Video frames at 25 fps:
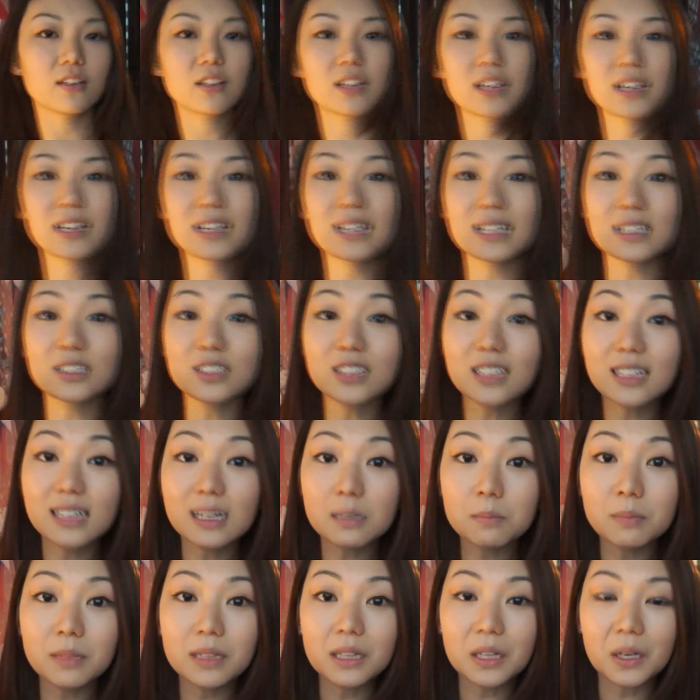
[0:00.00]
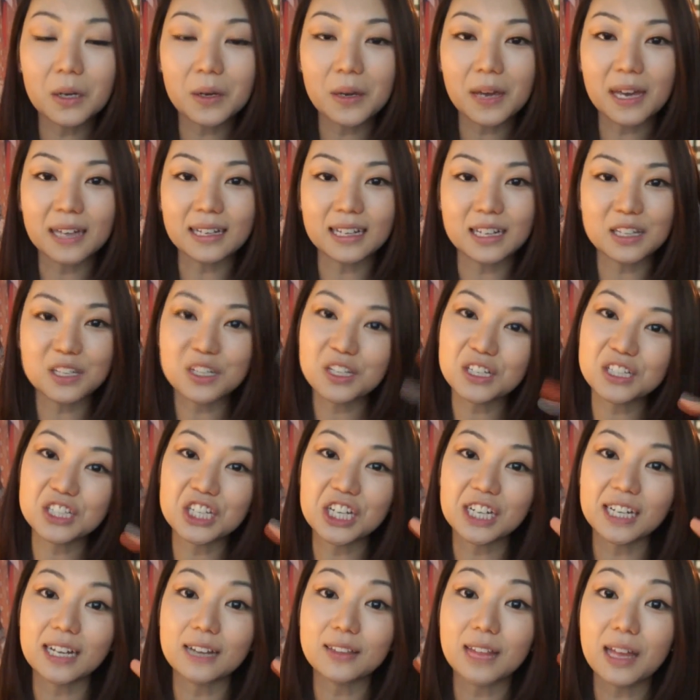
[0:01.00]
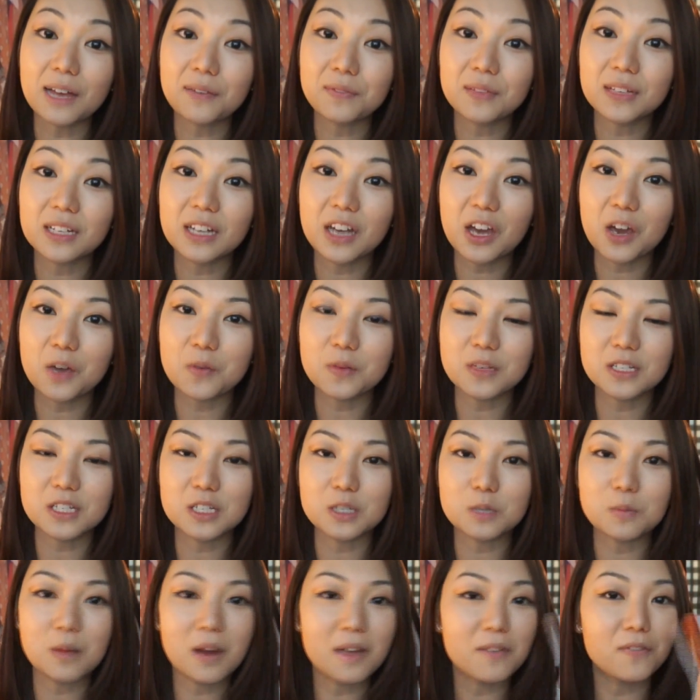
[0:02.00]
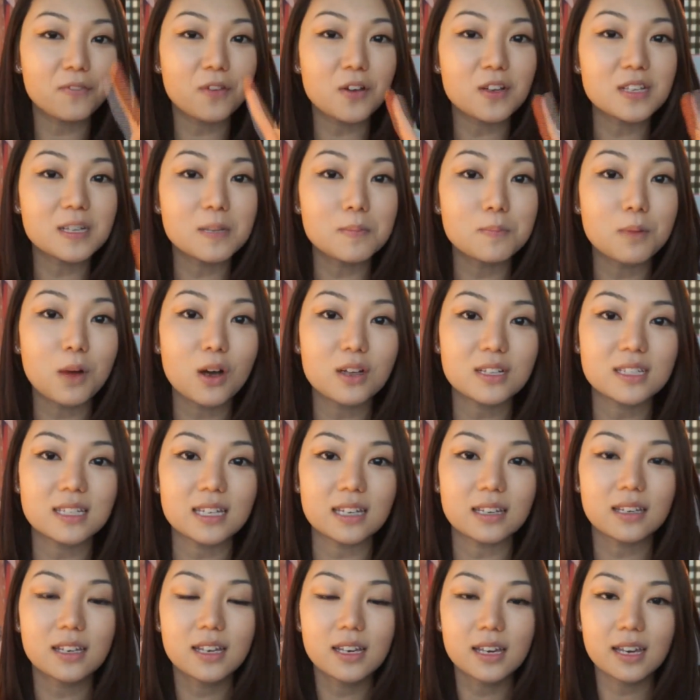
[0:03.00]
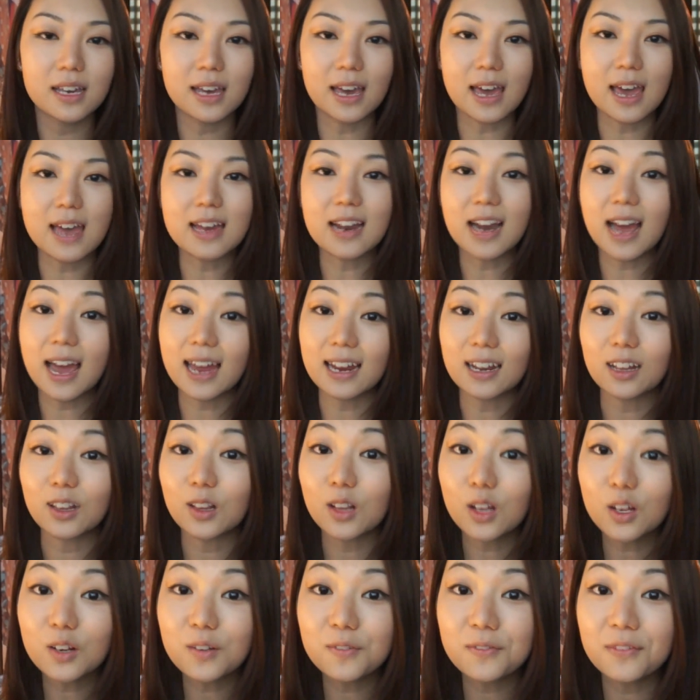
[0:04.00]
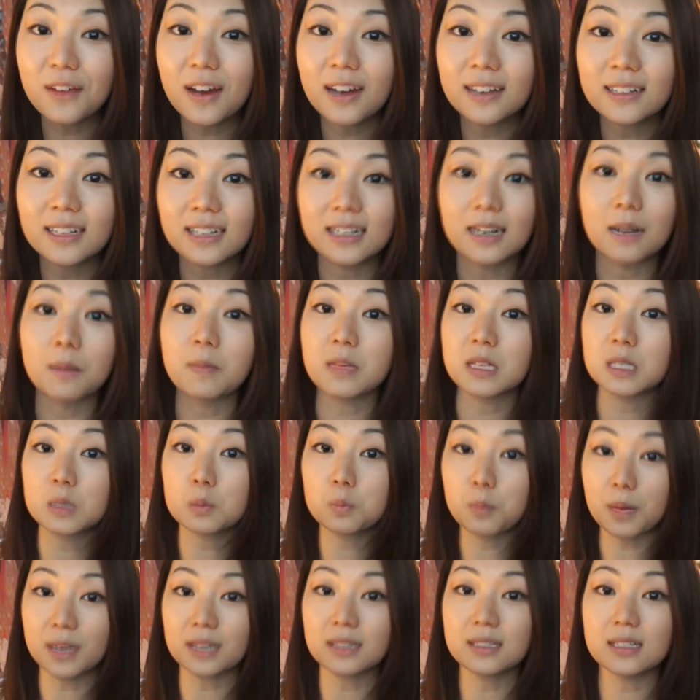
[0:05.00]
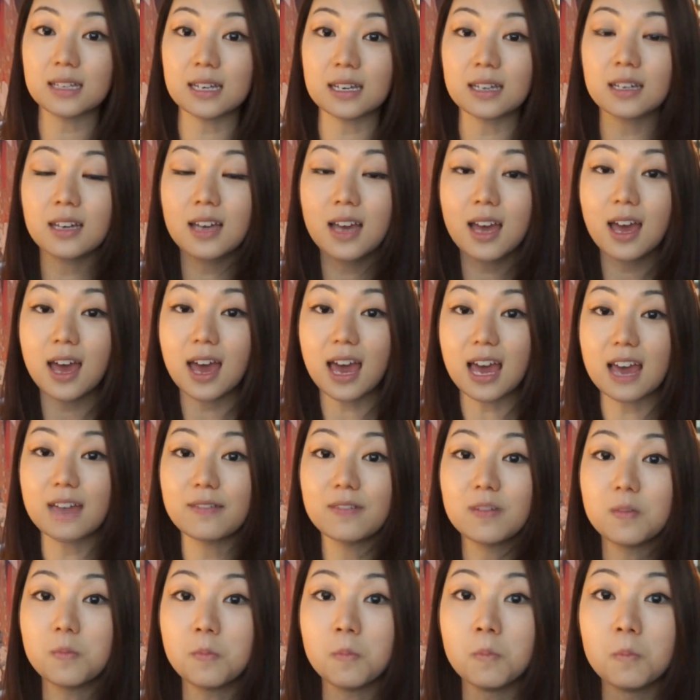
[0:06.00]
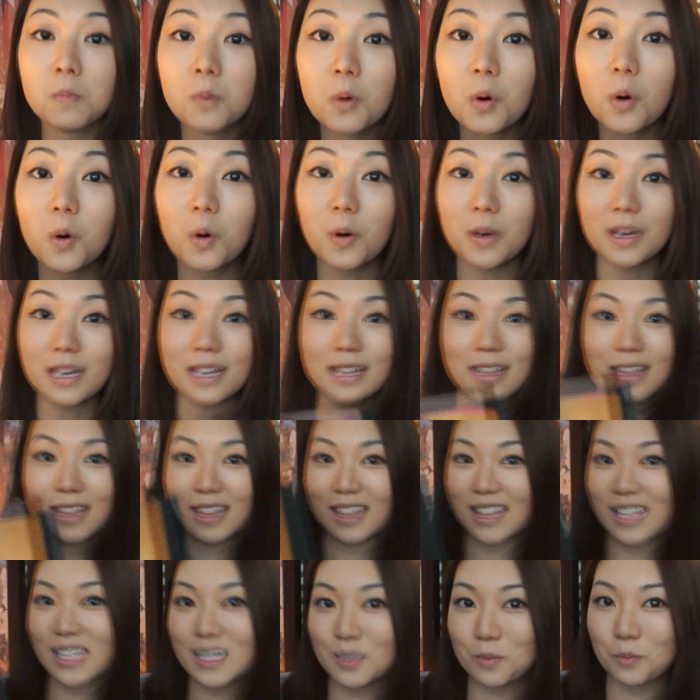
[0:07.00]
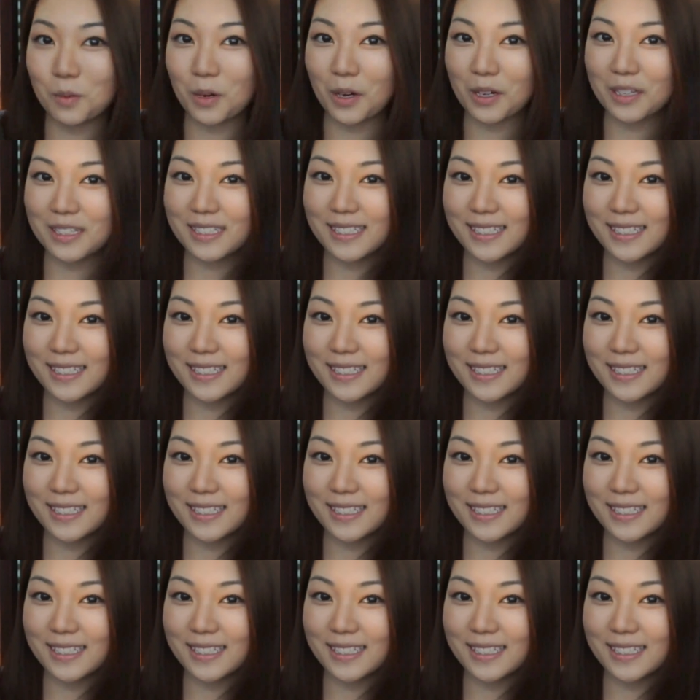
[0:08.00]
You can click on the link below and then you can check out that video, which is my first unboxing, and I had a lot of fun and I'm expecting even more in this box.